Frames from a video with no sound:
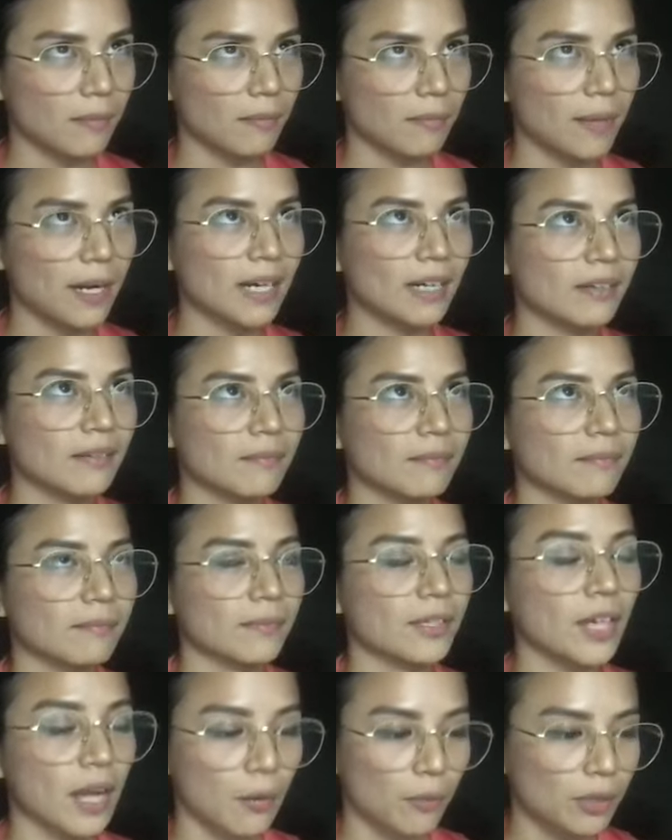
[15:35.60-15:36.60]
parang
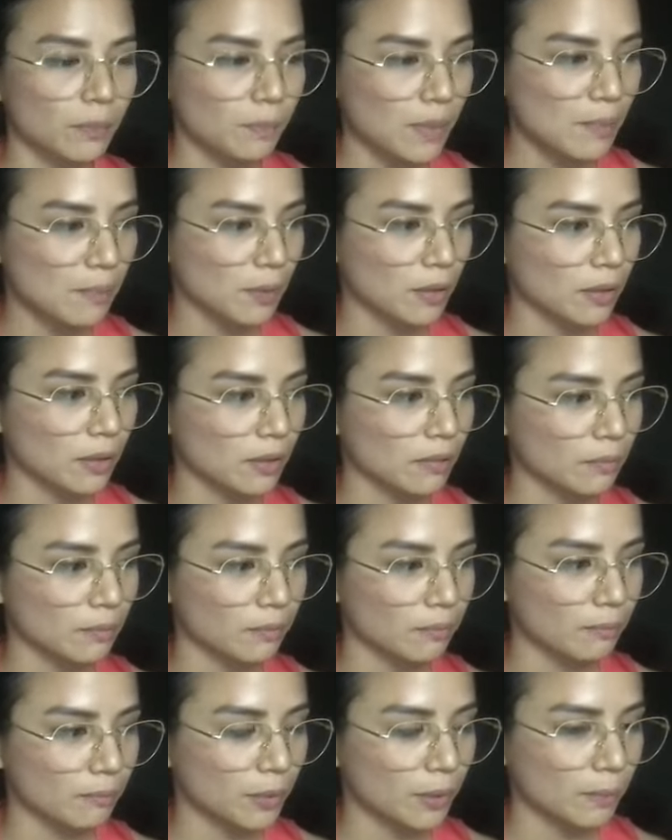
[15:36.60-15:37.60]
when
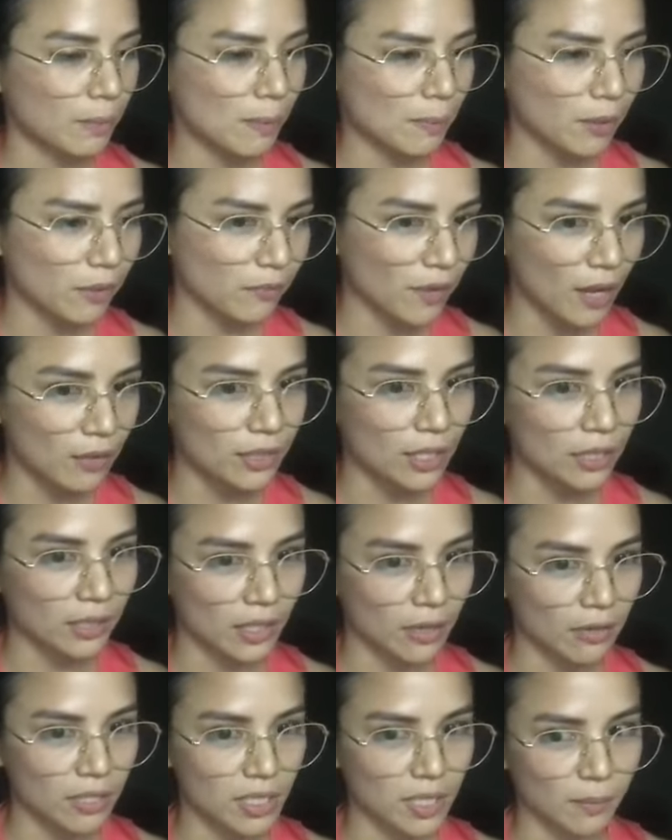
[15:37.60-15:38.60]
people found out
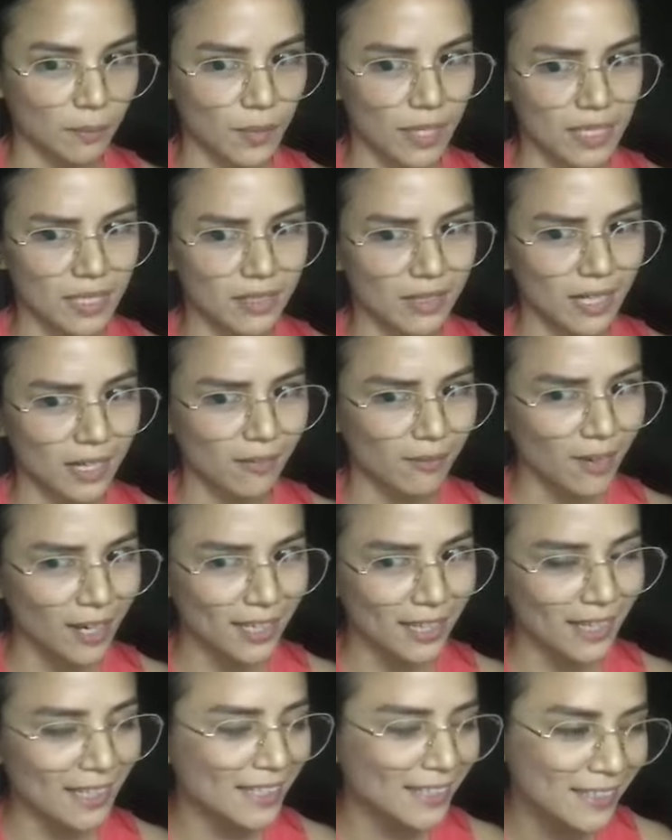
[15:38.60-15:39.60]
I was depressed, they're like,
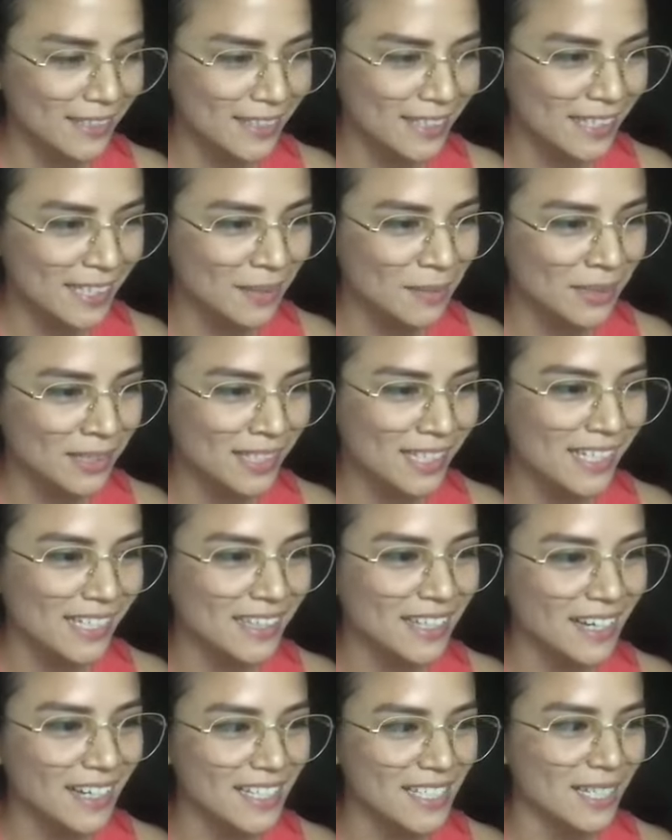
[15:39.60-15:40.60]
"What? Hindi naman
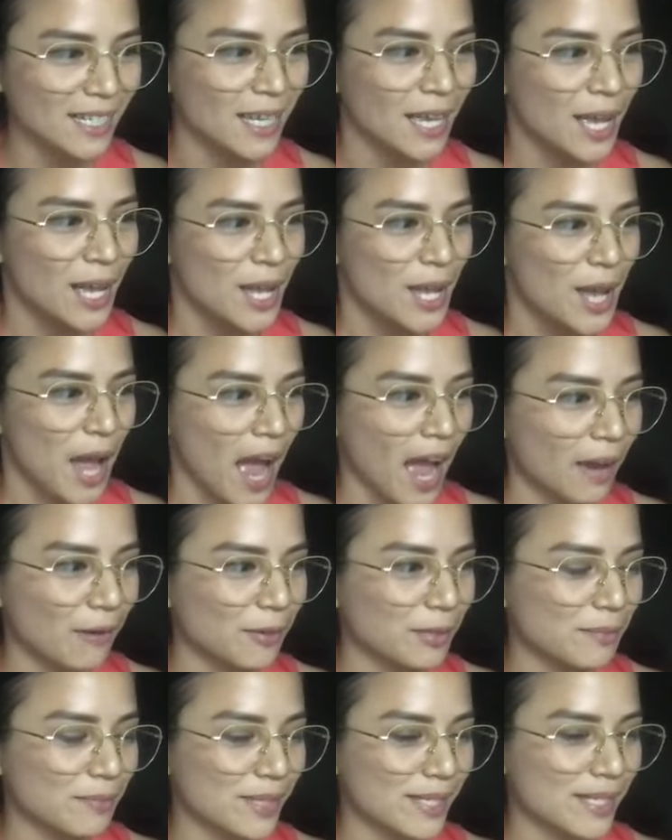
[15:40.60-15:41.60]
kita kasi I
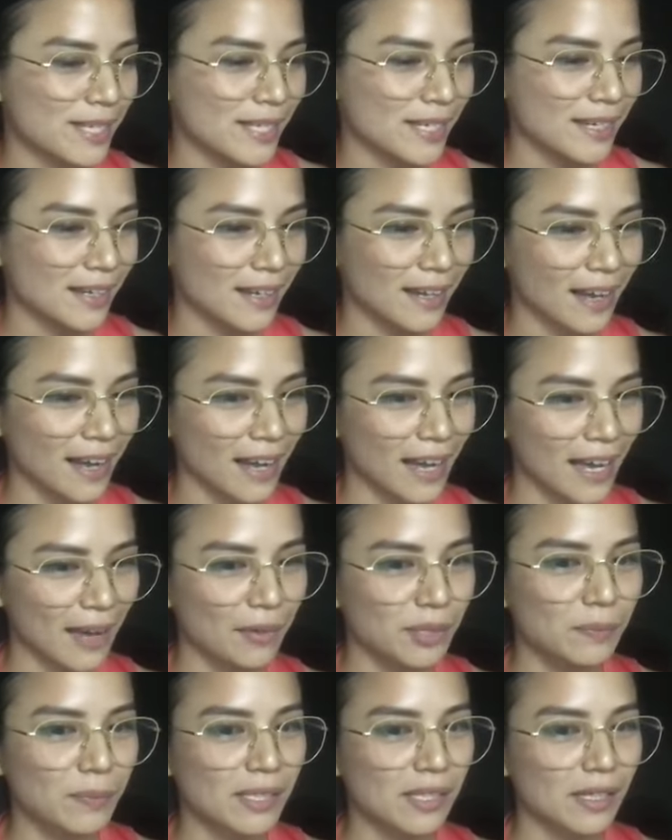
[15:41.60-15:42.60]
would be
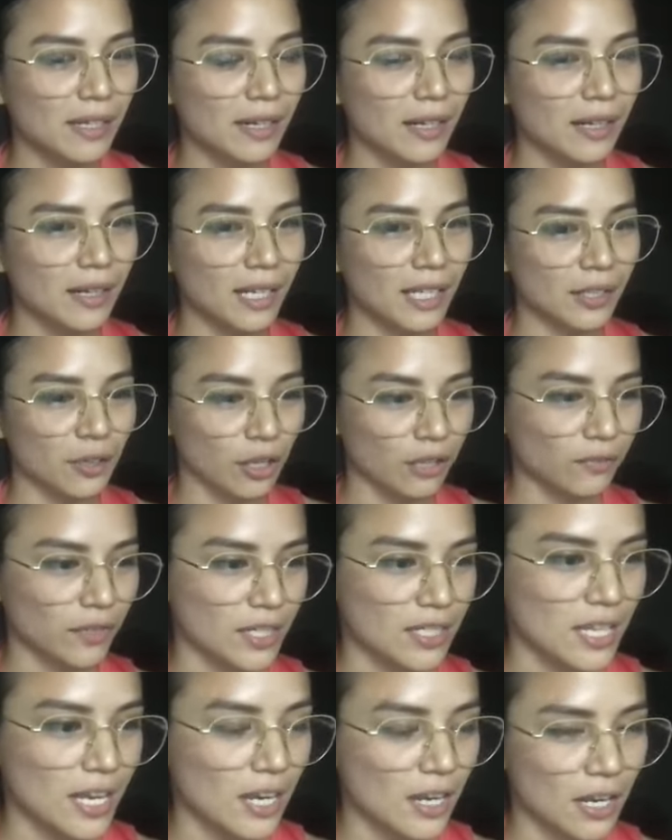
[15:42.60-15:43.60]
the
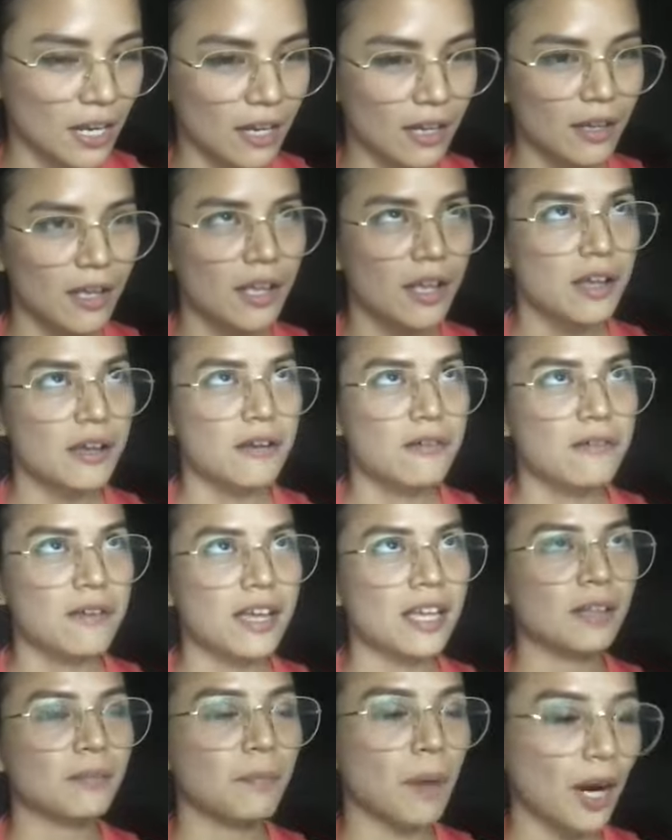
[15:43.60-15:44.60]

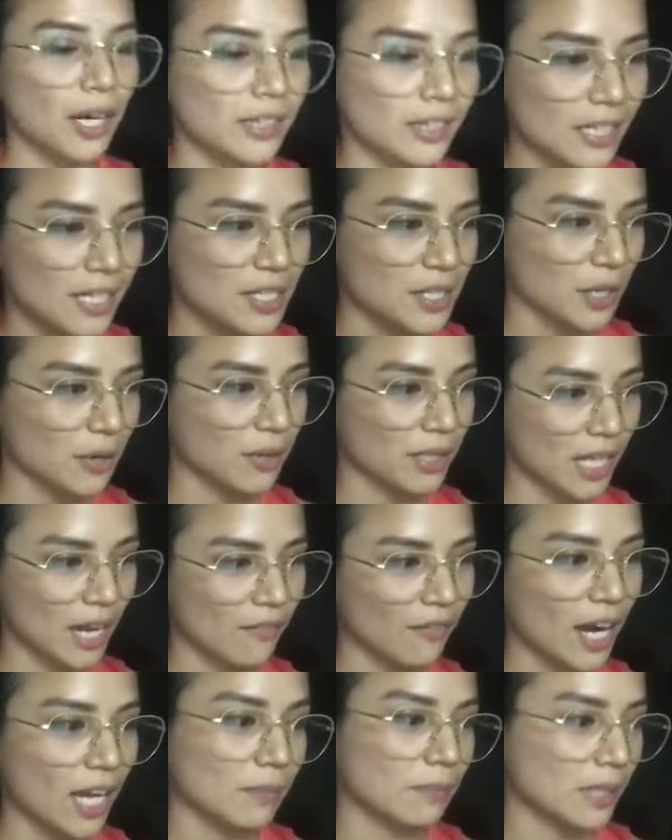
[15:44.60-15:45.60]
in parties or
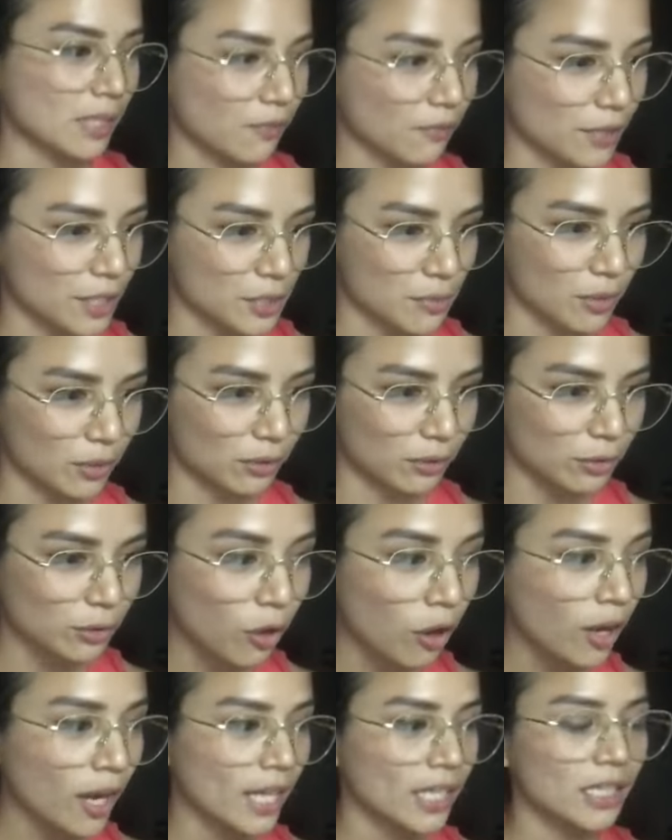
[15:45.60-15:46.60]
whatever, I'd be the first one to
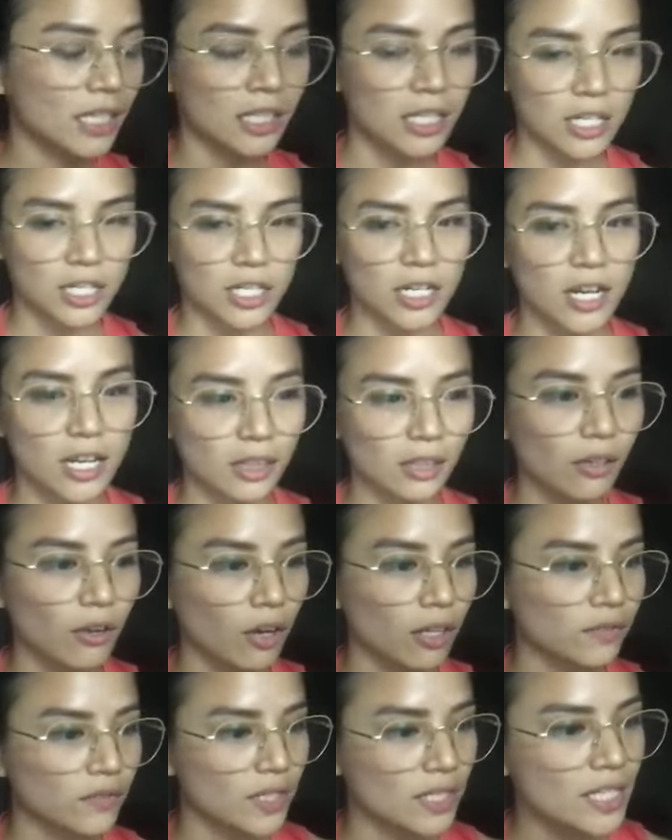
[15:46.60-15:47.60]
talk. I'd initiate
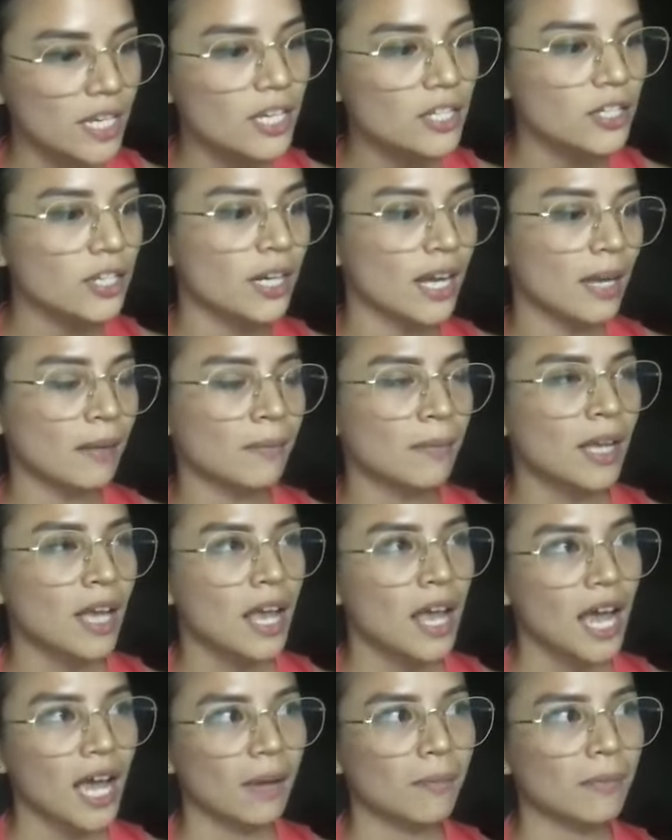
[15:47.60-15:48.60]
the conversation.
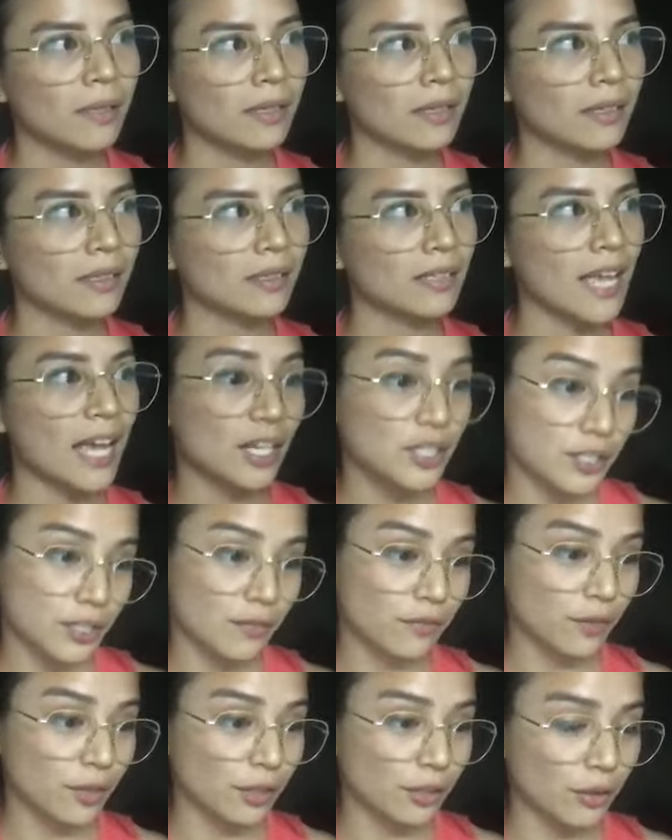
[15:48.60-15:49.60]
I'm an
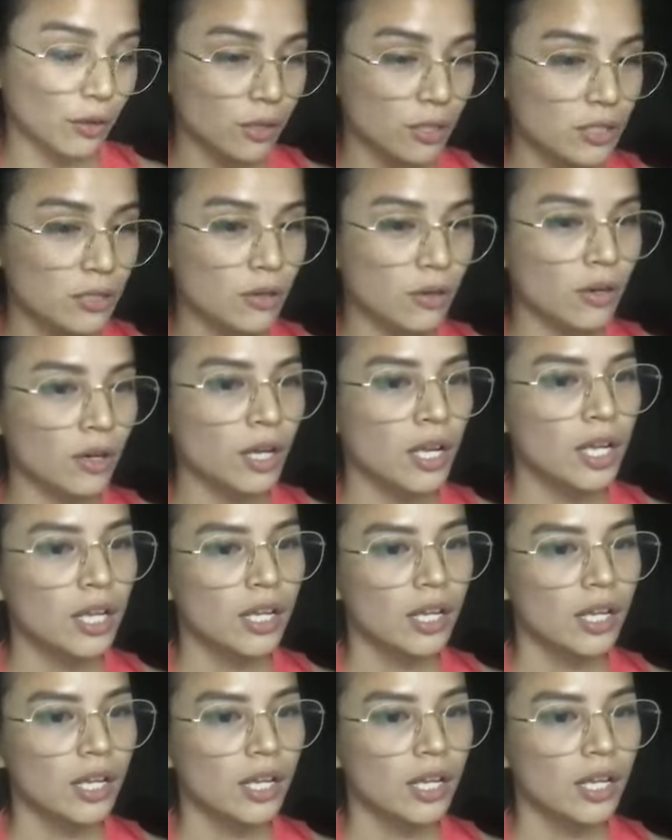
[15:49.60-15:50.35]
extrovert also.